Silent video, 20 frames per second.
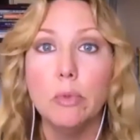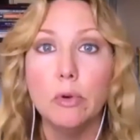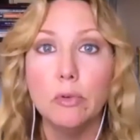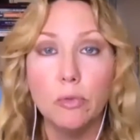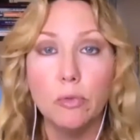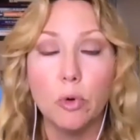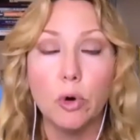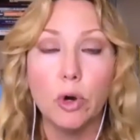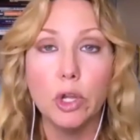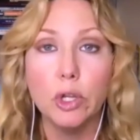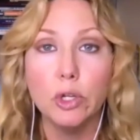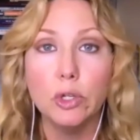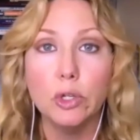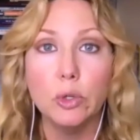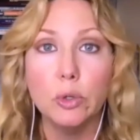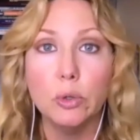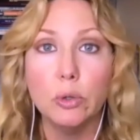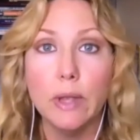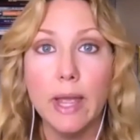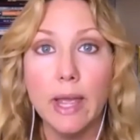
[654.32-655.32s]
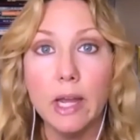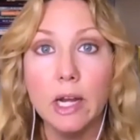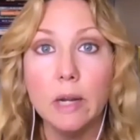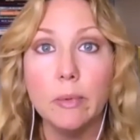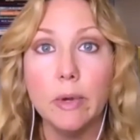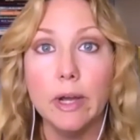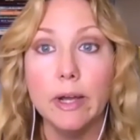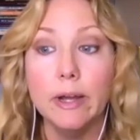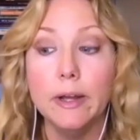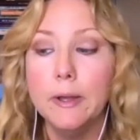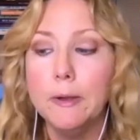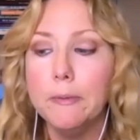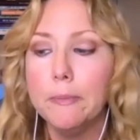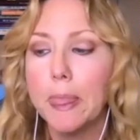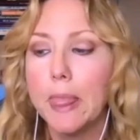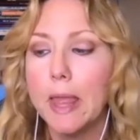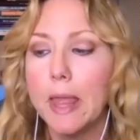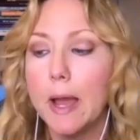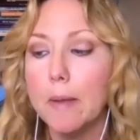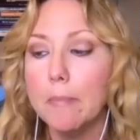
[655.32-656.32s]
before you do the enema.
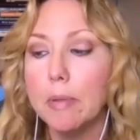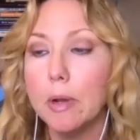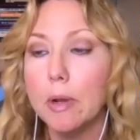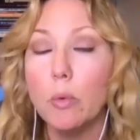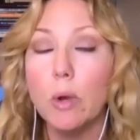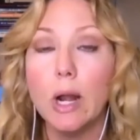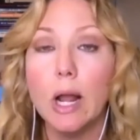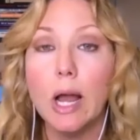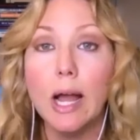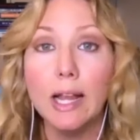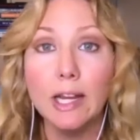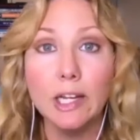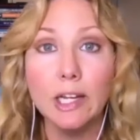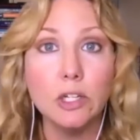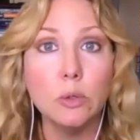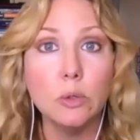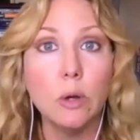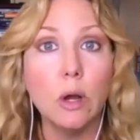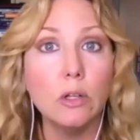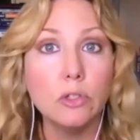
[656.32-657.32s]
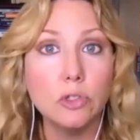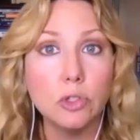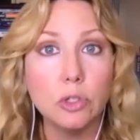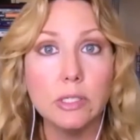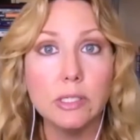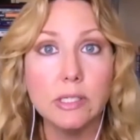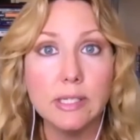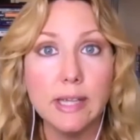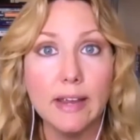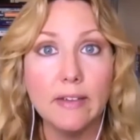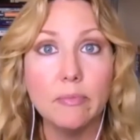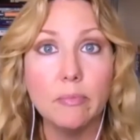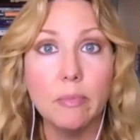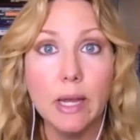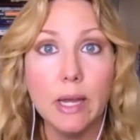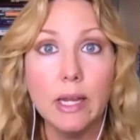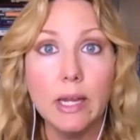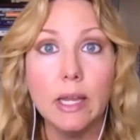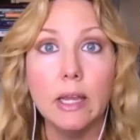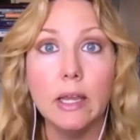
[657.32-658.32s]
But what I do also to save
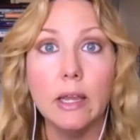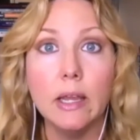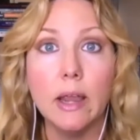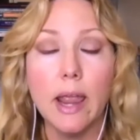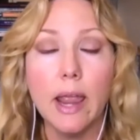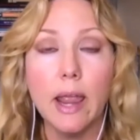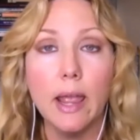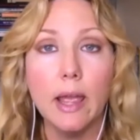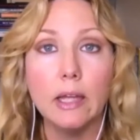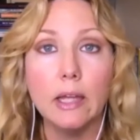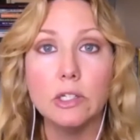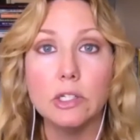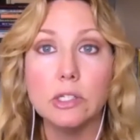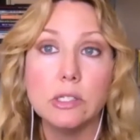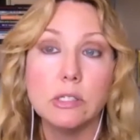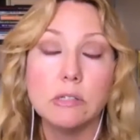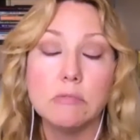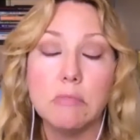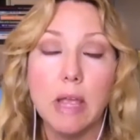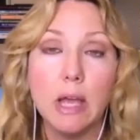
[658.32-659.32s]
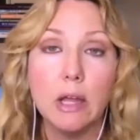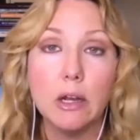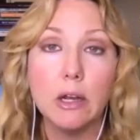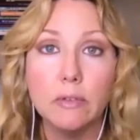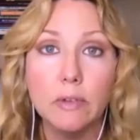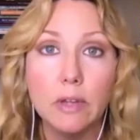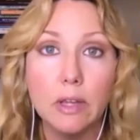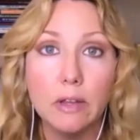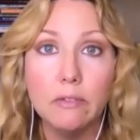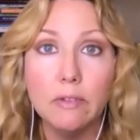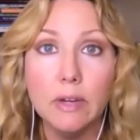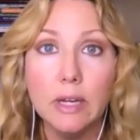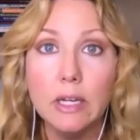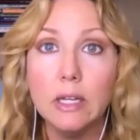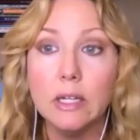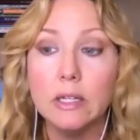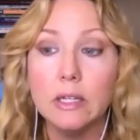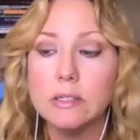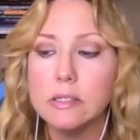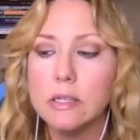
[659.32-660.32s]
money and just out of
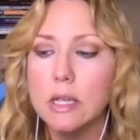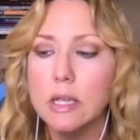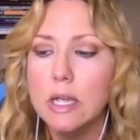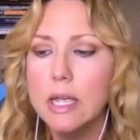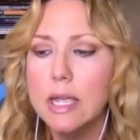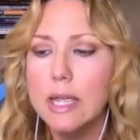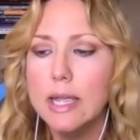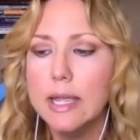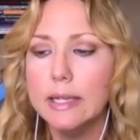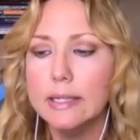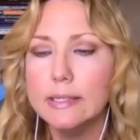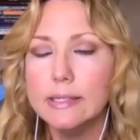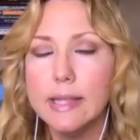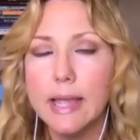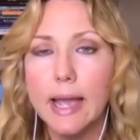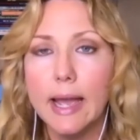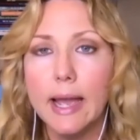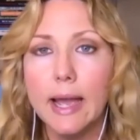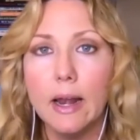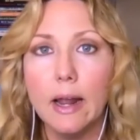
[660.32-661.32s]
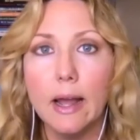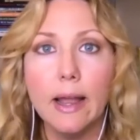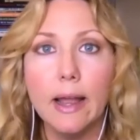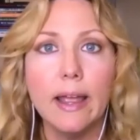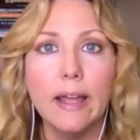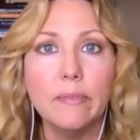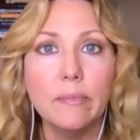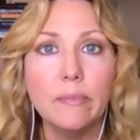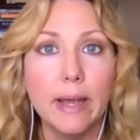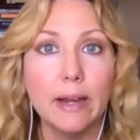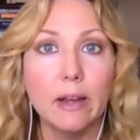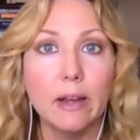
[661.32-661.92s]
convenience is that I have